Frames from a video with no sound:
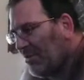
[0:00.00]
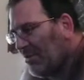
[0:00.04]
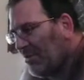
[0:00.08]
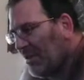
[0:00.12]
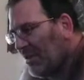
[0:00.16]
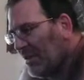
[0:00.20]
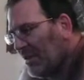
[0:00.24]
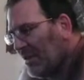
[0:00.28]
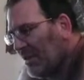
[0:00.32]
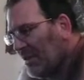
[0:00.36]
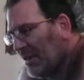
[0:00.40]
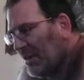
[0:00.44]

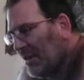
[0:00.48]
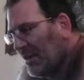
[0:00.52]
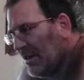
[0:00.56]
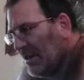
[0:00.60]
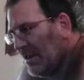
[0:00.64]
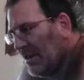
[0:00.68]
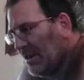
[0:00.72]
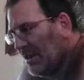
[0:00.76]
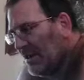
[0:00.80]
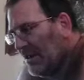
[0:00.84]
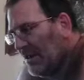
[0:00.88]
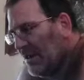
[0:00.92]
But
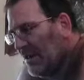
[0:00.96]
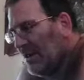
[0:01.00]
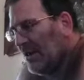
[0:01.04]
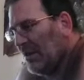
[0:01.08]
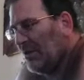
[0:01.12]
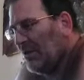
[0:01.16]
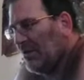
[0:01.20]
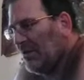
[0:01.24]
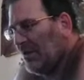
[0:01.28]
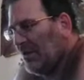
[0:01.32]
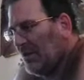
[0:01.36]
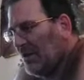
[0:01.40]
you
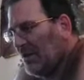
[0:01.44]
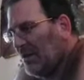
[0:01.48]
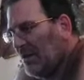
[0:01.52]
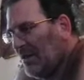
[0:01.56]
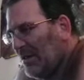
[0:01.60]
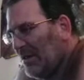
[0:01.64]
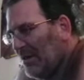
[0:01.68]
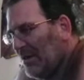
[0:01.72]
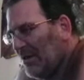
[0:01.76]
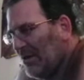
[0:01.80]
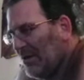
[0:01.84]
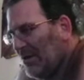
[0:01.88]
know,
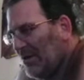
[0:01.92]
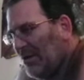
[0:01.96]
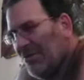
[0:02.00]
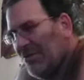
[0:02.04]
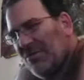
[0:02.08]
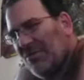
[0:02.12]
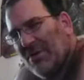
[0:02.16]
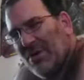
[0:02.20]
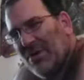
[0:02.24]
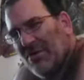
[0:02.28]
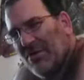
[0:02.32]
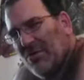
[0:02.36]
do you
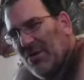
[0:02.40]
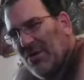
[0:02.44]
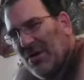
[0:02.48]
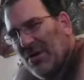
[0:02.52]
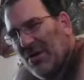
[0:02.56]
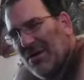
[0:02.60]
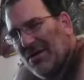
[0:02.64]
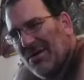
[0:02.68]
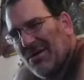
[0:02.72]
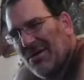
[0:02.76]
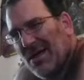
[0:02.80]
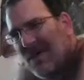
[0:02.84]
really
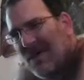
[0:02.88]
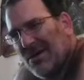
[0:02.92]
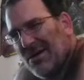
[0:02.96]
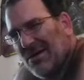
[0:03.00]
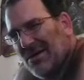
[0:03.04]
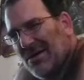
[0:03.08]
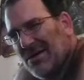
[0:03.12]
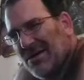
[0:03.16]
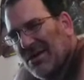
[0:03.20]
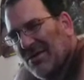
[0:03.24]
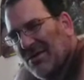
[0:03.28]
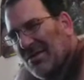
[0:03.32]
want a record
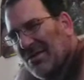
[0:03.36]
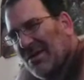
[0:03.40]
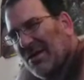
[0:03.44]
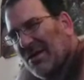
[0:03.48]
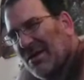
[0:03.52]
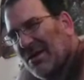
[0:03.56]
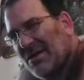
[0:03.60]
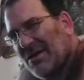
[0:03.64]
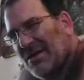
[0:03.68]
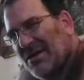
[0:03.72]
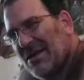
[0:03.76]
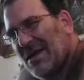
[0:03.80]
of something
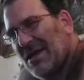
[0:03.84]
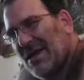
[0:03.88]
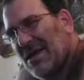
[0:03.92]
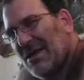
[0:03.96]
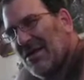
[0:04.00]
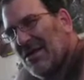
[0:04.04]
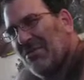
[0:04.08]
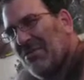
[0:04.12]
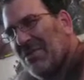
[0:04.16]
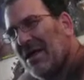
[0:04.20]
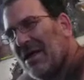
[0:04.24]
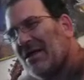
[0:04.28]
that you can't
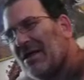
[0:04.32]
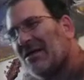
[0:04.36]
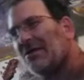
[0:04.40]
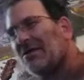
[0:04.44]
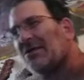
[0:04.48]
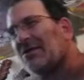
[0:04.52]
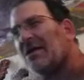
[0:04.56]
go back and